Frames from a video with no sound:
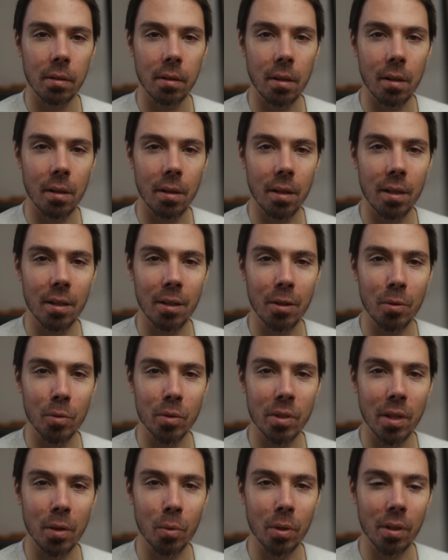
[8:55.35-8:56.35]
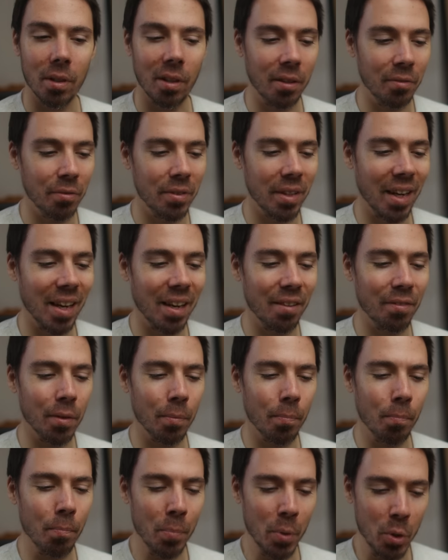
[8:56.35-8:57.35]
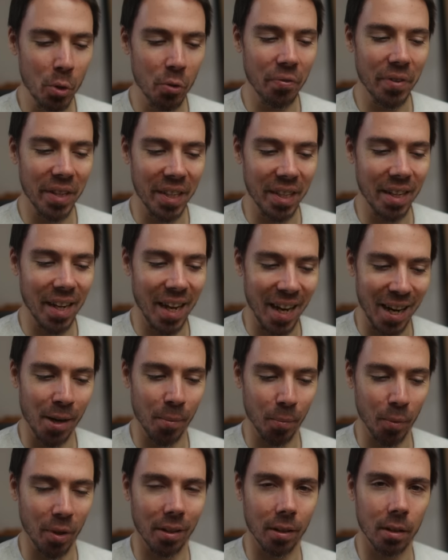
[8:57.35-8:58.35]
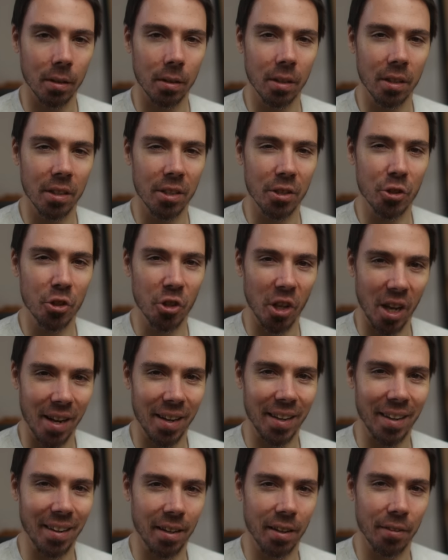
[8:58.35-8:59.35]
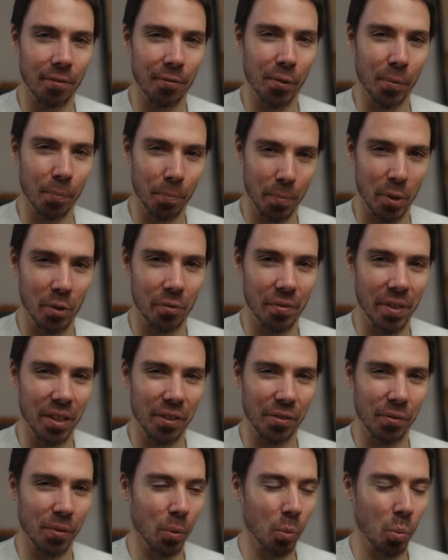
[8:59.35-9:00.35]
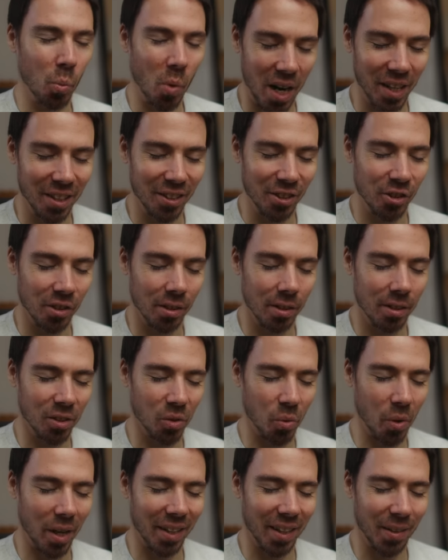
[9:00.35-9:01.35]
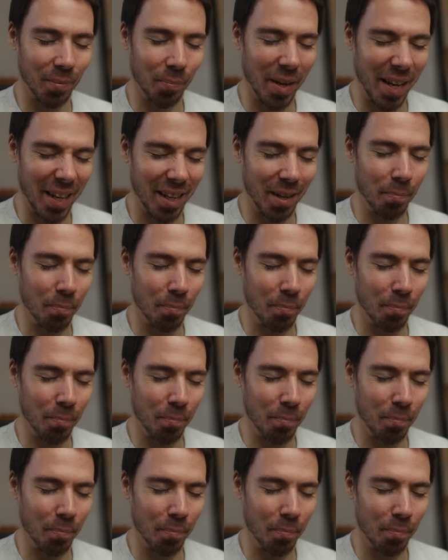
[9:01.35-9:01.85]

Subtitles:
All I know is I would love to have a movie camera designed for movies for once so I can make a